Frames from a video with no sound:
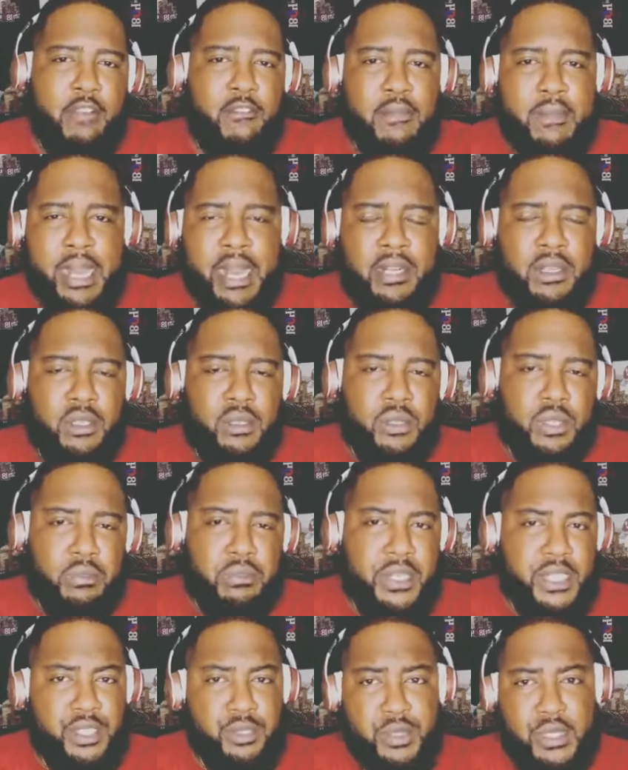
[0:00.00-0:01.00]
Everybody knew
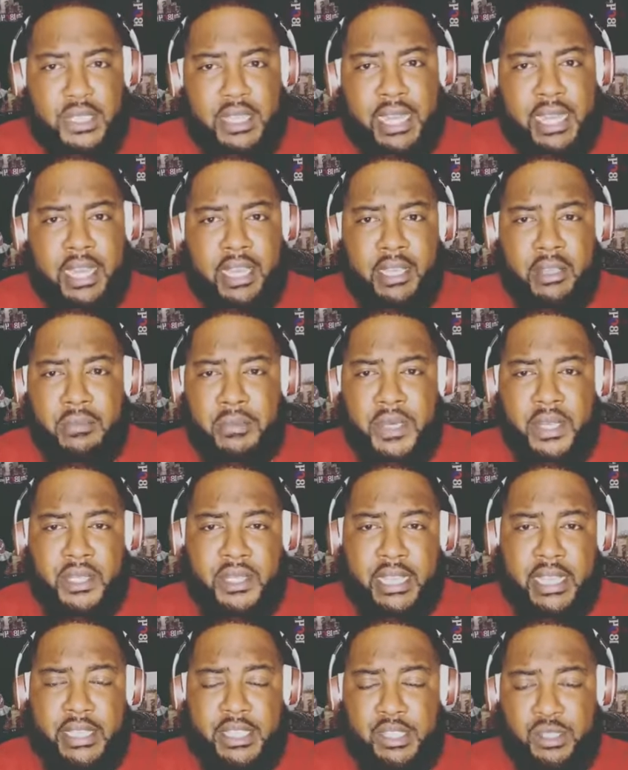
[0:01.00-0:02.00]
the bitch was lying,
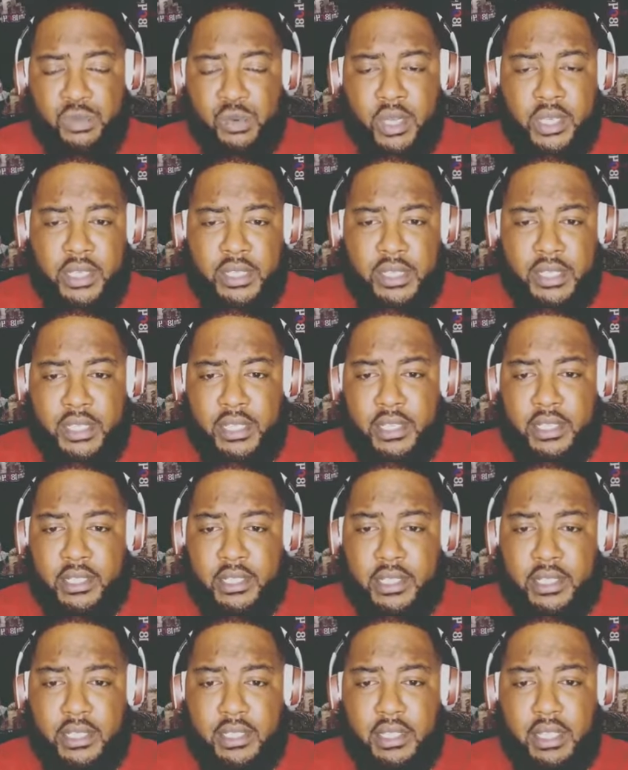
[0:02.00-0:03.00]
but they just wanted
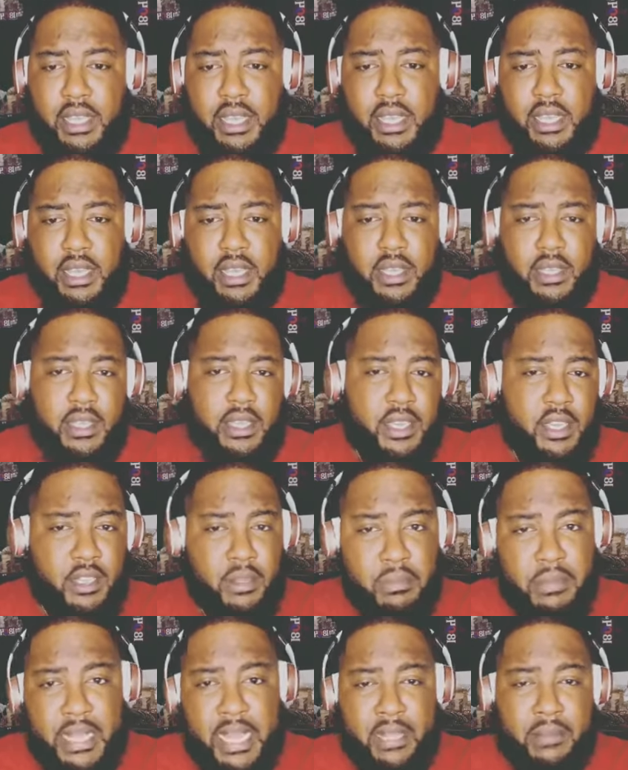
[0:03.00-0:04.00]
to
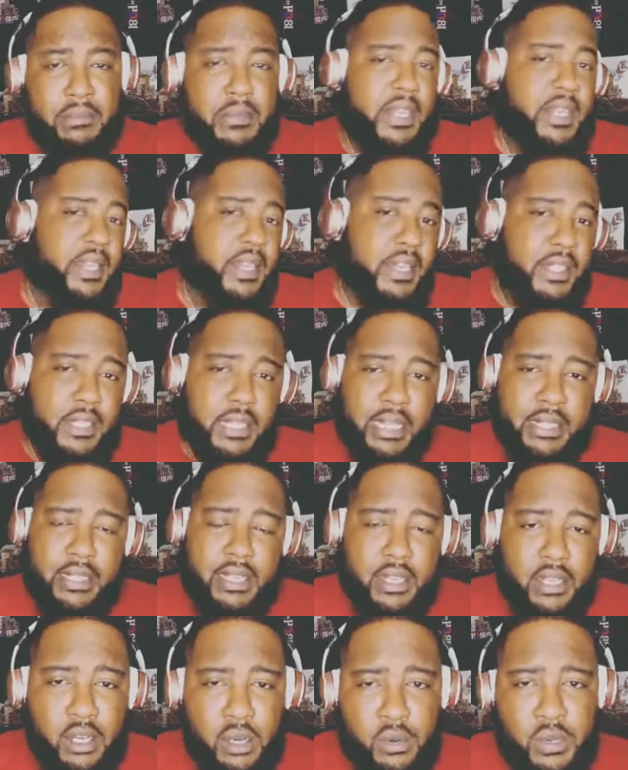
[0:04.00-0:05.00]
kill a black man like
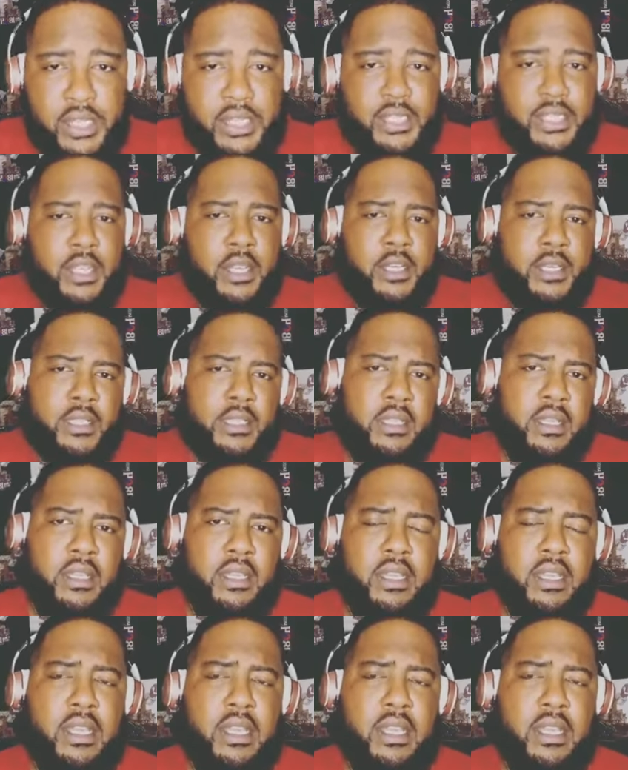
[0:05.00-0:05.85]
they always done.